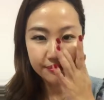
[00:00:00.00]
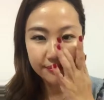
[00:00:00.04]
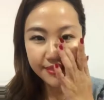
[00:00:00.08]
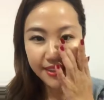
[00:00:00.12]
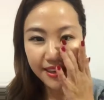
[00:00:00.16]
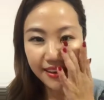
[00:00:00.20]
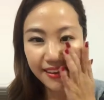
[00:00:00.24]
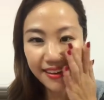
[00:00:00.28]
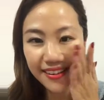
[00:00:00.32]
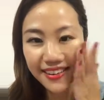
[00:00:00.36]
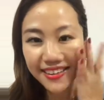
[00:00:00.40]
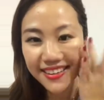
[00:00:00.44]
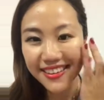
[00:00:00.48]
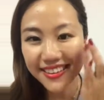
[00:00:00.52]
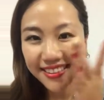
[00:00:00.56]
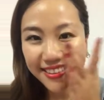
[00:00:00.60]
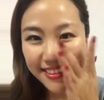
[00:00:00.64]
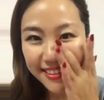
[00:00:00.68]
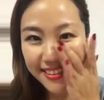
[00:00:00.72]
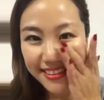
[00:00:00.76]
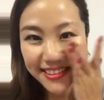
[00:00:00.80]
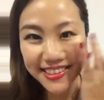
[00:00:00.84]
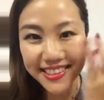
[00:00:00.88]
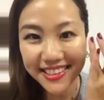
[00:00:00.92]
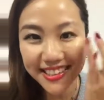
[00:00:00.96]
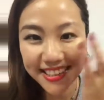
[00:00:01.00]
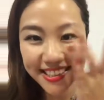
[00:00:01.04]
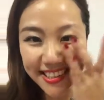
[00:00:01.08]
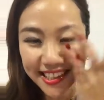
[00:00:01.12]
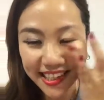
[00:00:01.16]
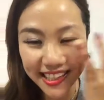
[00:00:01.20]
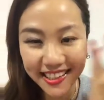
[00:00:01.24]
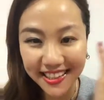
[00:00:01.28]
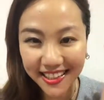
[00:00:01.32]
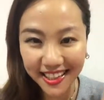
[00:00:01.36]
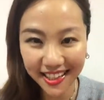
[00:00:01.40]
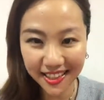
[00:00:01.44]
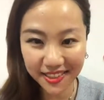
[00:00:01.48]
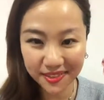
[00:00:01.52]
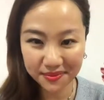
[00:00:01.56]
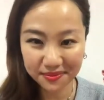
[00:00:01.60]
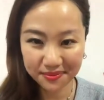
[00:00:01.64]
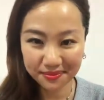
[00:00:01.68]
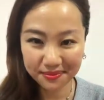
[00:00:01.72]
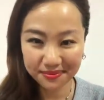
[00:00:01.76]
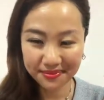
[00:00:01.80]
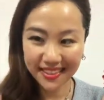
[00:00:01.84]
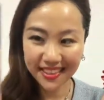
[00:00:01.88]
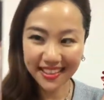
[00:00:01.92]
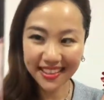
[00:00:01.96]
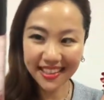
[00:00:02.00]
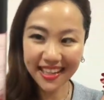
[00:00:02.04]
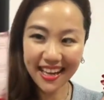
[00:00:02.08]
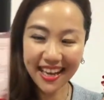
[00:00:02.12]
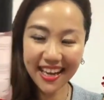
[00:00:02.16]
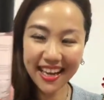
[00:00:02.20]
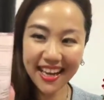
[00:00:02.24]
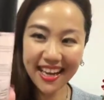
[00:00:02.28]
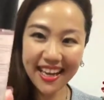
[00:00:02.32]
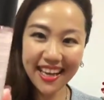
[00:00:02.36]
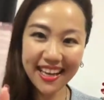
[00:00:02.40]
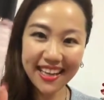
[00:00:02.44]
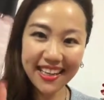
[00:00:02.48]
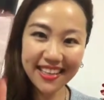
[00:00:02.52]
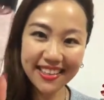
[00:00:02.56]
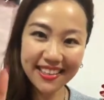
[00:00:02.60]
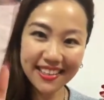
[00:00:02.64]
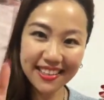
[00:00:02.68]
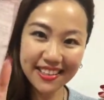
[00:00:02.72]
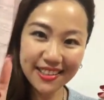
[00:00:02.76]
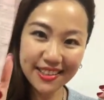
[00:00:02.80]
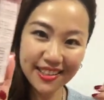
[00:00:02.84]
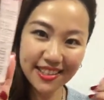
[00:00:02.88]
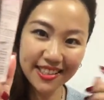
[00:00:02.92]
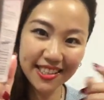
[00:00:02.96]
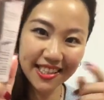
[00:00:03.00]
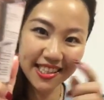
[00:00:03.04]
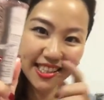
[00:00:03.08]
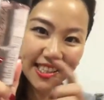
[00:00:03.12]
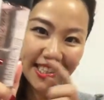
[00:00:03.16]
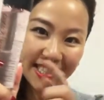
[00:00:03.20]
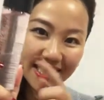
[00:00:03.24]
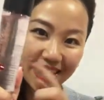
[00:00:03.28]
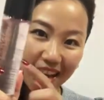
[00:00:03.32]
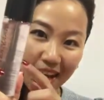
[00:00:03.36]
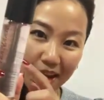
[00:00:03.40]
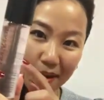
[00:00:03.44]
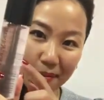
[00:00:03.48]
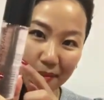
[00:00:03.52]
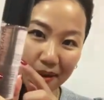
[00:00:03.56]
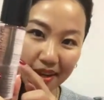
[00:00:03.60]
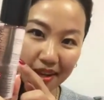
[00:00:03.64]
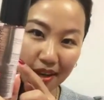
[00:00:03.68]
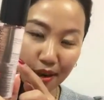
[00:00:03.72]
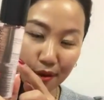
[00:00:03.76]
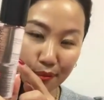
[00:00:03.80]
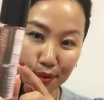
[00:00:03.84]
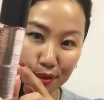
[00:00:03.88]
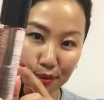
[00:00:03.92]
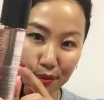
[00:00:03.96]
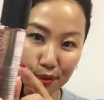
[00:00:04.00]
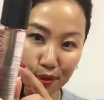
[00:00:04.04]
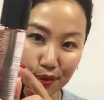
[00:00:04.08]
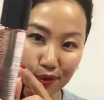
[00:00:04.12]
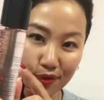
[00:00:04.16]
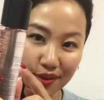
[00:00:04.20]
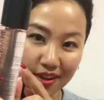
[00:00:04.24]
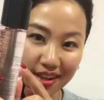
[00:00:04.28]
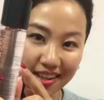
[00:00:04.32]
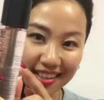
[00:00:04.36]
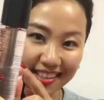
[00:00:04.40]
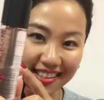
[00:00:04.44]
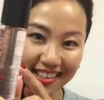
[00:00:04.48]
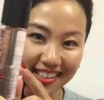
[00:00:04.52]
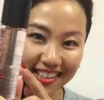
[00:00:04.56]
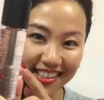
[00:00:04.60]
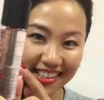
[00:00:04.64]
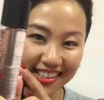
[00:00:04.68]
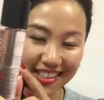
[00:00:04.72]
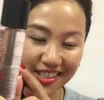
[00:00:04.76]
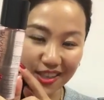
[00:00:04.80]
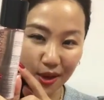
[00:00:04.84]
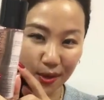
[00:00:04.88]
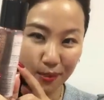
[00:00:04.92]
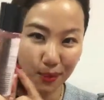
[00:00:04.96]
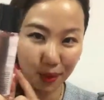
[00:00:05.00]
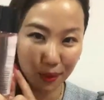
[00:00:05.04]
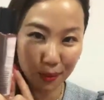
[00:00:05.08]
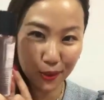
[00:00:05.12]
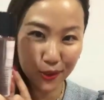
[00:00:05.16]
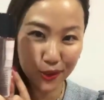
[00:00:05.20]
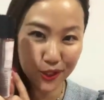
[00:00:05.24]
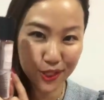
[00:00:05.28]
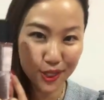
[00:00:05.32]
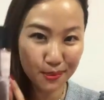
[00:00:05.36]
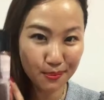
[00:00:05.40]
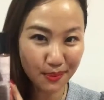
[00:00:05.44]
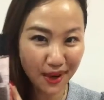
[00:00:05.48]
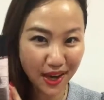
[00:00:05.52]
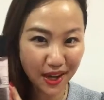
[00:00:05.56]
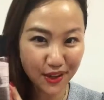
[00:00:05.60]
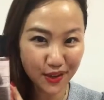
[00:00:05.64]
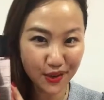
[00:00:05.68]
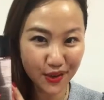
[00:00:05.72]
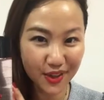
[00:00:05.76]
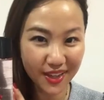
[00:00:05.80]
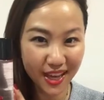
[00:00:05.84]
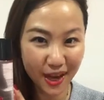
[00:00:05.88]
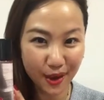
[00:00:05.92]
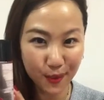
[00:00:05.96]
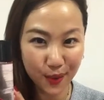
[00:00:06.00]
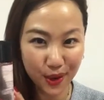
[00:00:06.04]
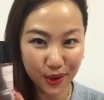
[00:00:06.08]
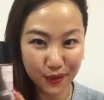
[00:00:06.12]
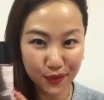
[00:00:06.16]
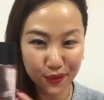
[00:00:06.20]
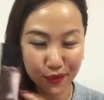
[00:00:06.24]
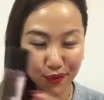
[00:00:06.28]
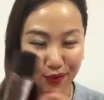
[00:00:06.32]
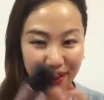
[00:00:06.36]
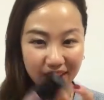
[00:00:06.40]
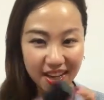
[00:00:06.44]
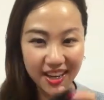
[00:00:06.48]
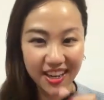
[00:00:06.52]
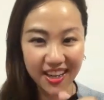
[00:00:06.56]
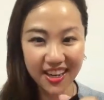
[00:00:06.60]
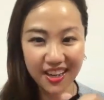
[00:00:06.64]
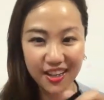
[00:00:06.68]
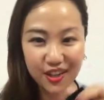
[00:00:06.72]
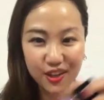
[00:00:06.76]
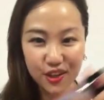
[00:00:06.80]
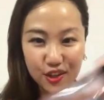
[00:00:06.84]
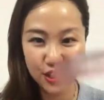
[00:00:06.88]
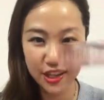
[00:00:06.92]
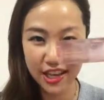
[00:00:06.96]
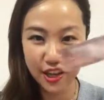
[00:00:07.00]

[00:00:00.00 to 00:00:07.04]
Huh? So just like that. And this eye makeup remover is on promotion. Buy 3, get 1 free.